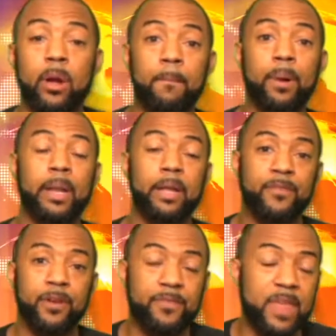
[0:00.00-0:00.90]
But
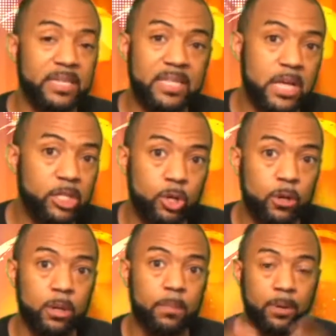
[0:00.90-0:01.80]
if that's not
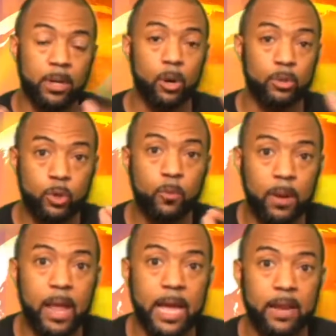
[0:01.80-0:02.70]
your go-to plan,